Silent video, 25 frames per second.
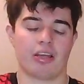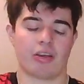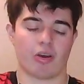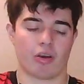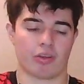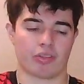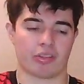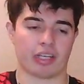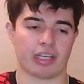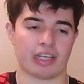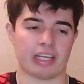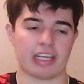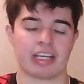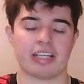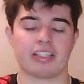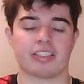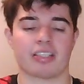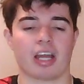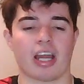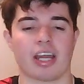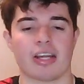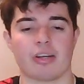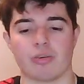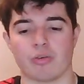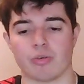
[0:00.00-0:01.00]
the league
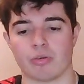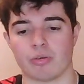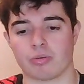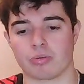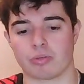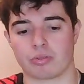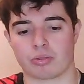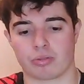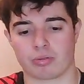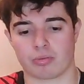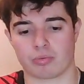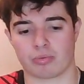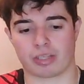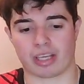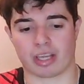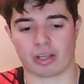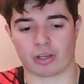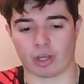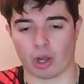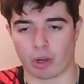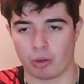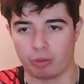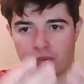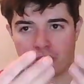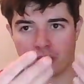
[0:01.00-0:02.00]
titles
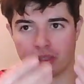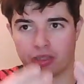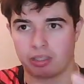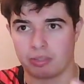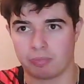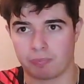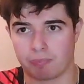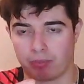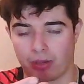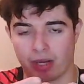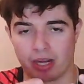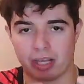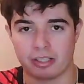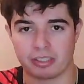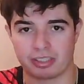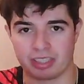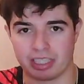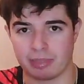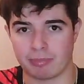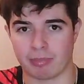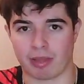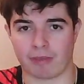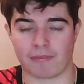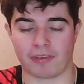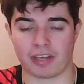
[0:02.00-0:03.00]
go to the
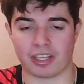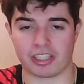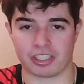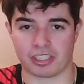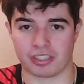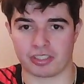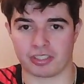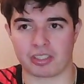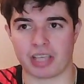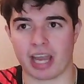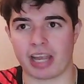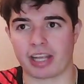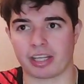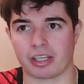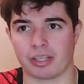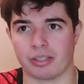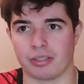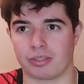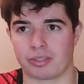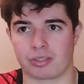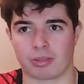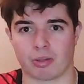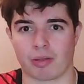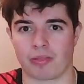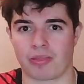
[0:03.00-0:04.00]
team that finished in second.
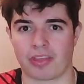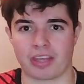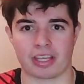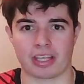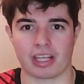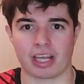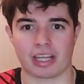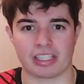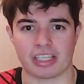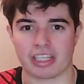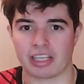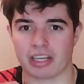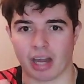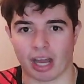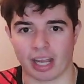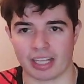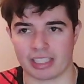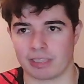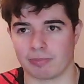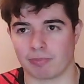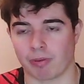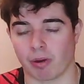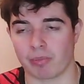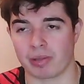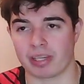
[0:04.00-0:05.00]
So I think that
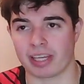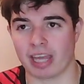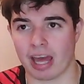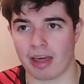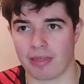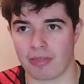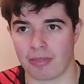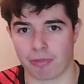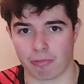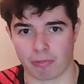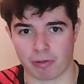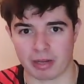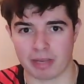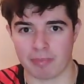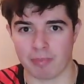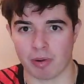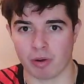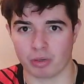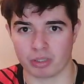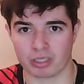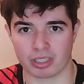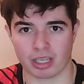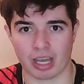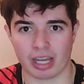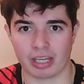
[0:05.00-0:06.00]
United probably get three more
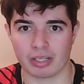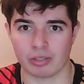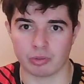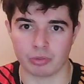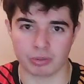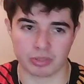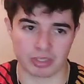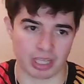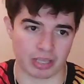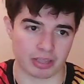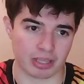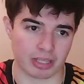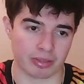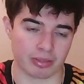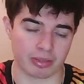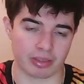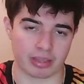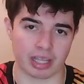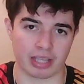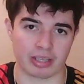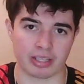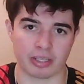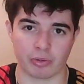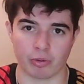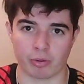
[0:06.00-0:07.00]
titles than
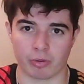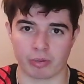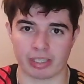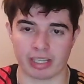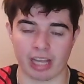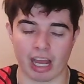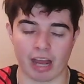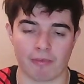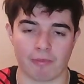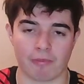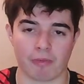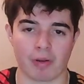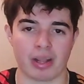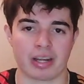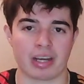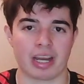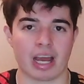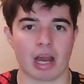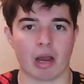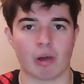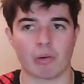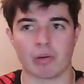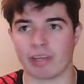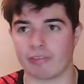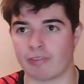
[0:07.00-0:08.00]
they already have right
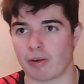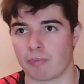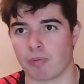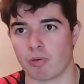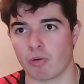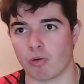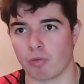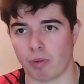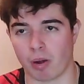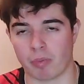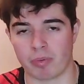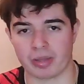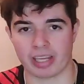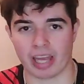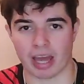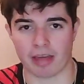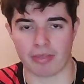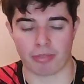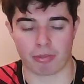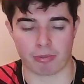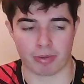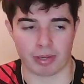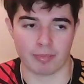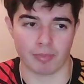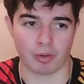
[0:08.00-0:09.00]
now. Liverpool probably get
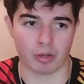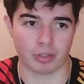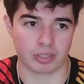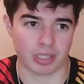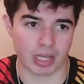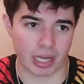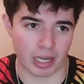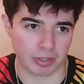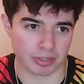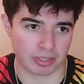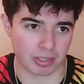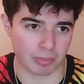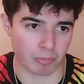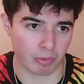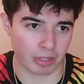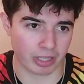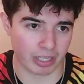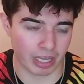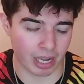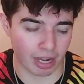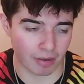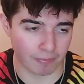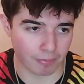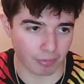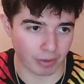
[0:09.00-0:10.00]
three more titles than what they
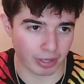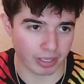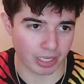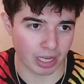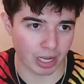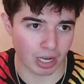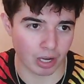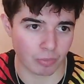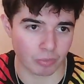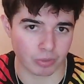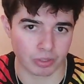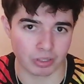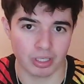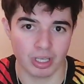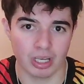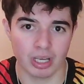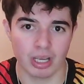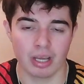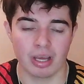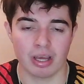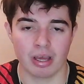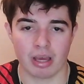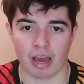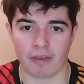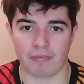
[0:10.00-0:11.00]
have right now. And
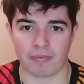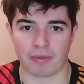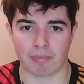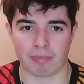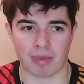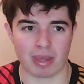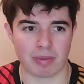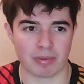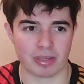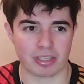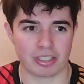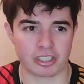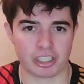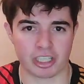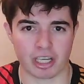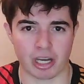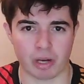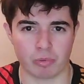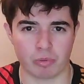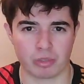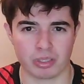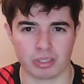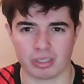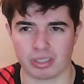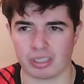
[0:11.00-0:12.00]
I think maybe
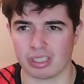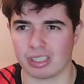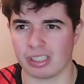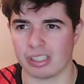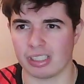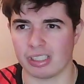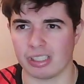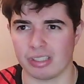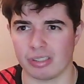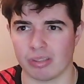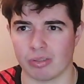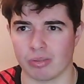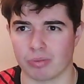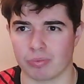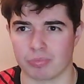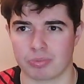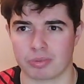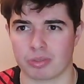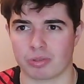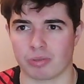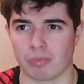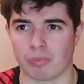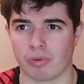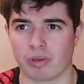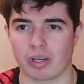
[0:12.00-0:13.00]
Chelsea or
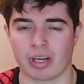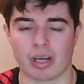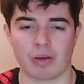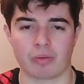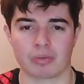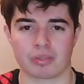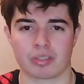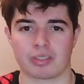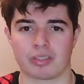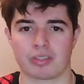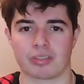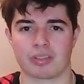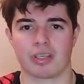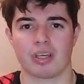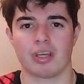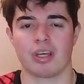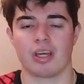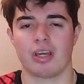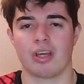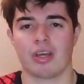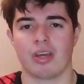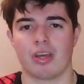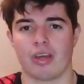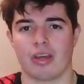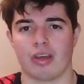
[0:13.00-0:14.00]
someone else
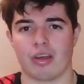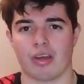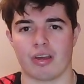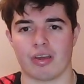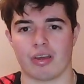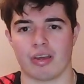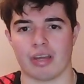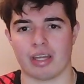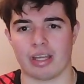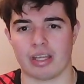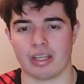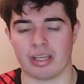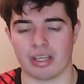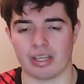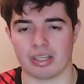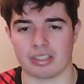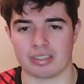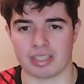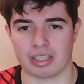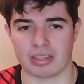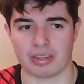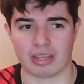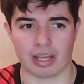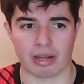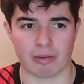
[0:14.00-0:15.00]
is
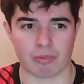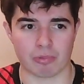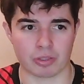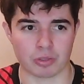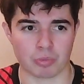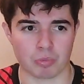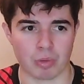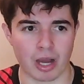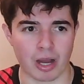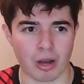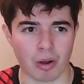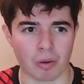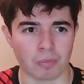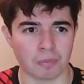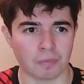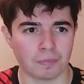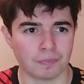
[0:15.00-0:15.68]
in there as well.